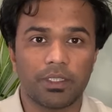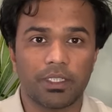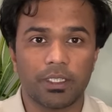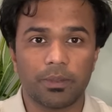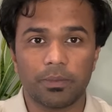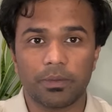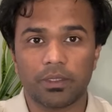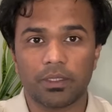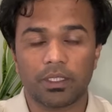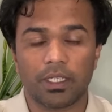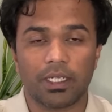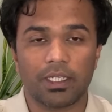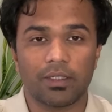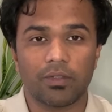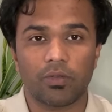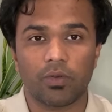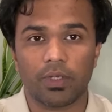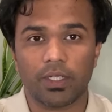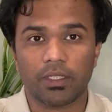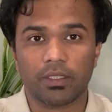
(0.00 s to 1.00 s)
tips
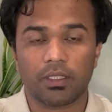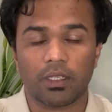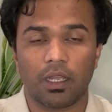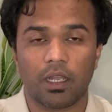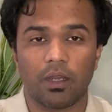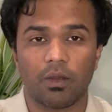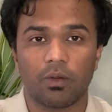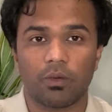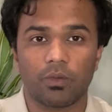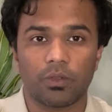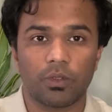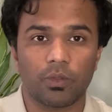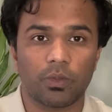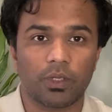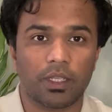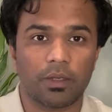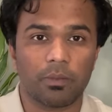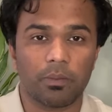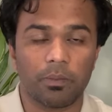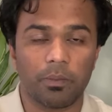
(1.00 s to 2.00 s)
and tricks how you
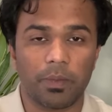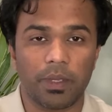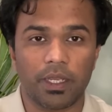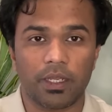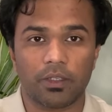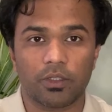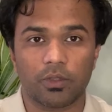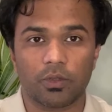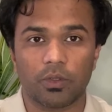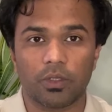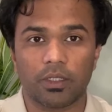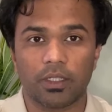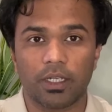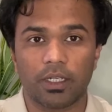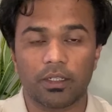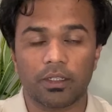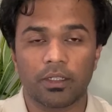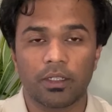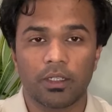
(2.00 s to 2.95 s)
can make sure that